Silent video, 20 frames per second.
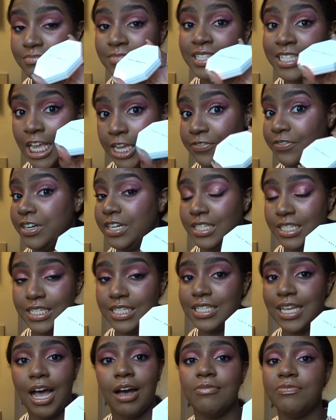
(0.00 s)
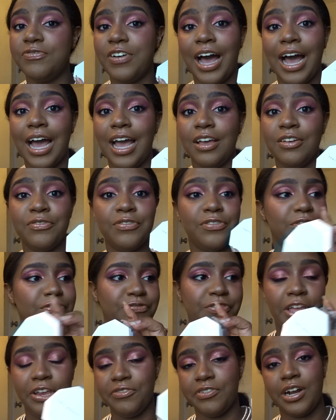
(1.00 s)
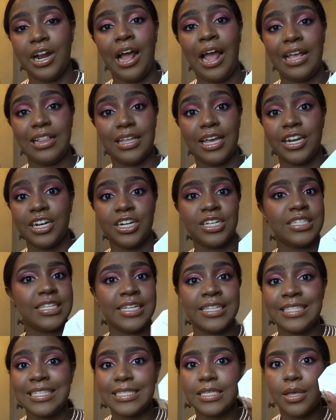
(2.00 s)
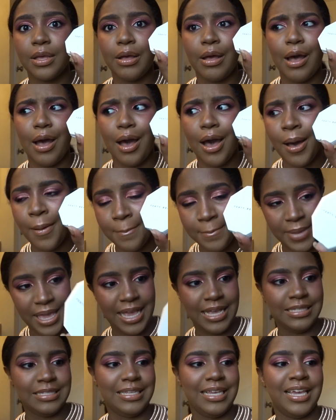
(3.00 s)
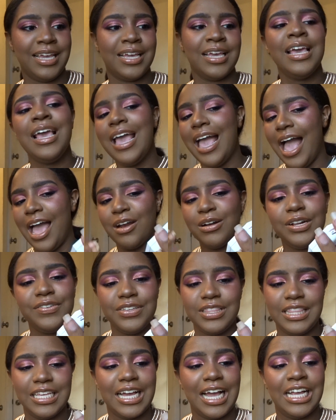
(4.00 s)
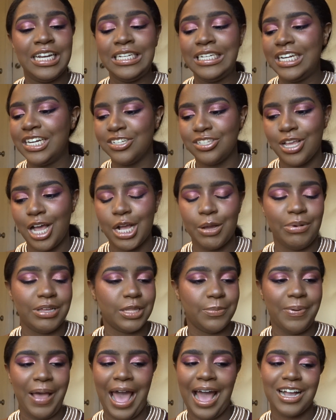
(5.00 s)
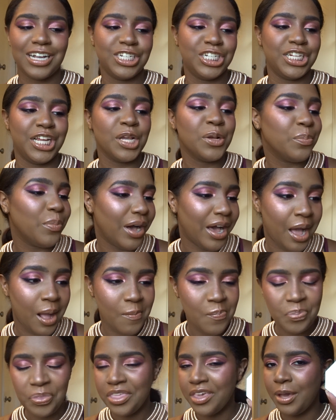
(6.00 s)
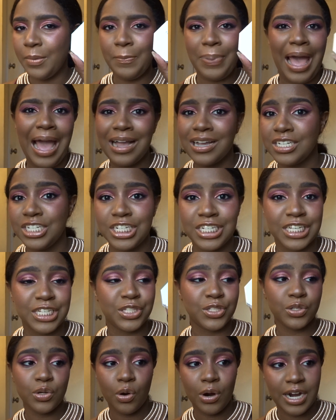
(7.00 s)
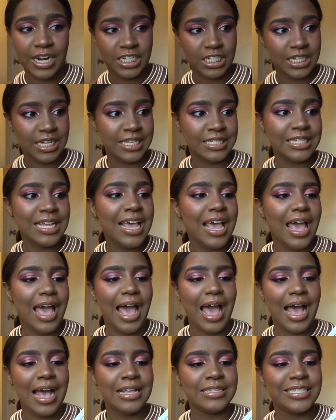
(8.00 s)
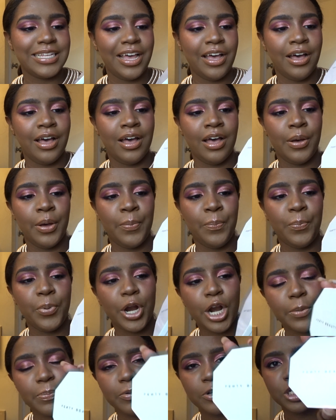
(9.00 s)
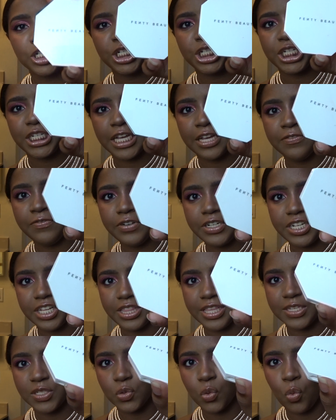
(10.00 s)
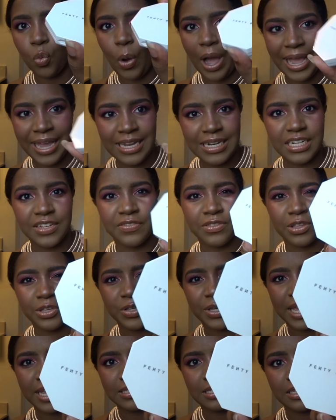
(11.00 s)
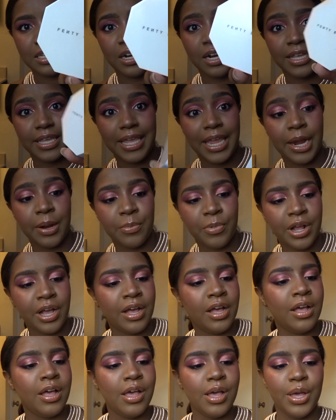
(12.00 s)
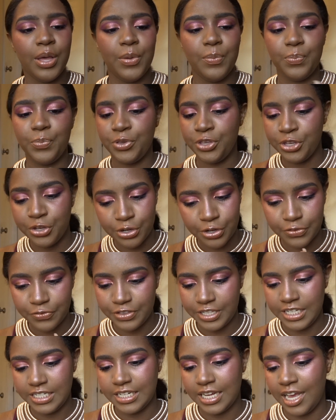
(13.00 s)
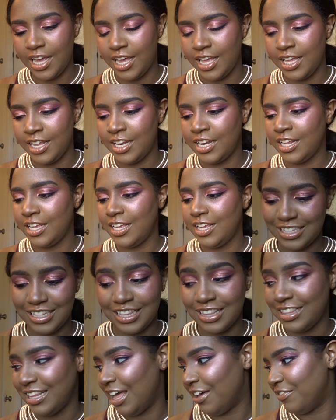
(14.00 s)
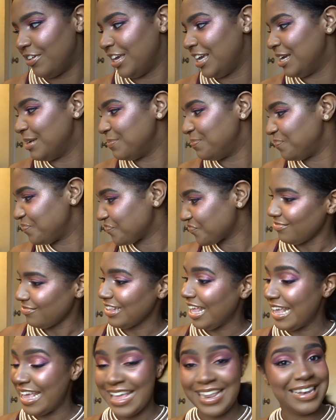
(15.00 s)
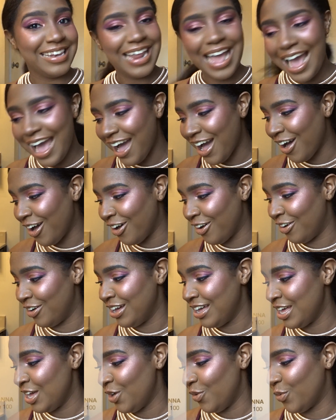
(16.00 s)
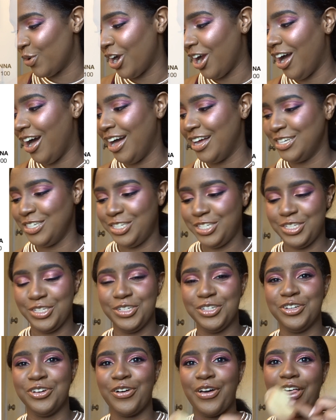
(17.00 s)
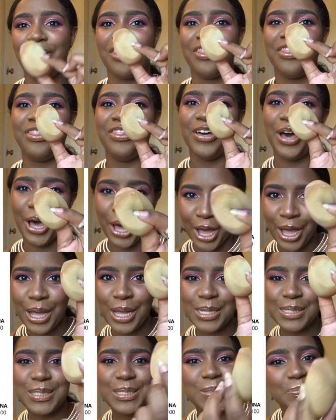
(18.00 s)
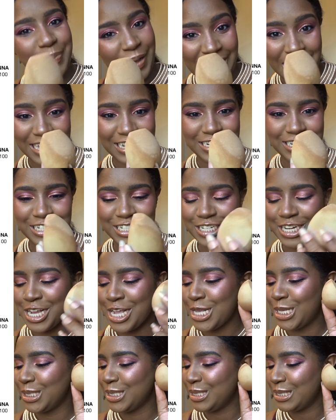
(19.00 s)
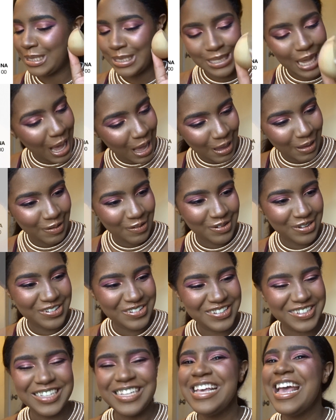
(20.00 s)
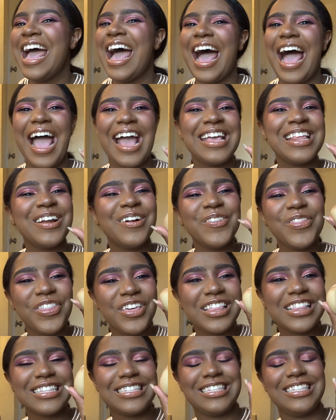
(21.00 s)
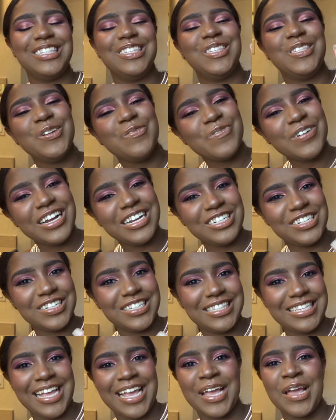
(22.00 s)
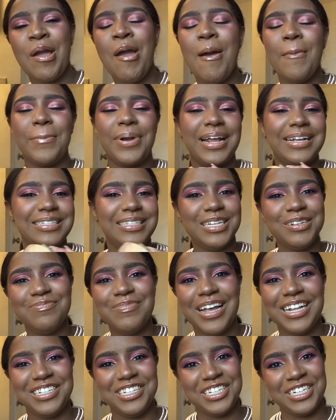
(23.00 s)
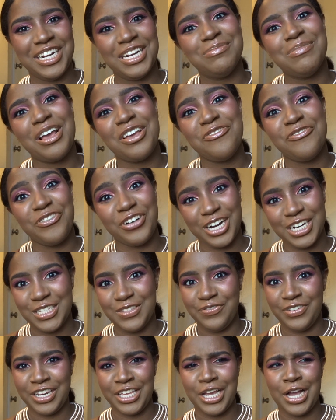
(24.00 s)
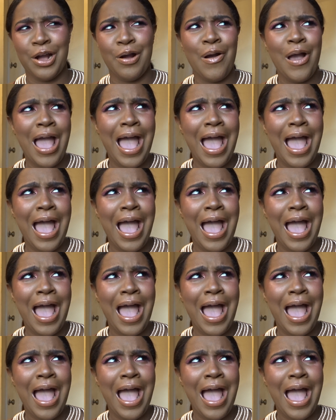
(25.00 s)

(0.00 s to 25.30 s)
definitely top 5 favorite highlighters. It's amazing. I don't even think I need to talk about the packaging, but packaging is gorgeous. It has a purple shift to this white, even though you can't see it on camera. Beautifully done. Love it. And now we're on to the sponge. So, I don't think this is super interesting, but I did mention in my first video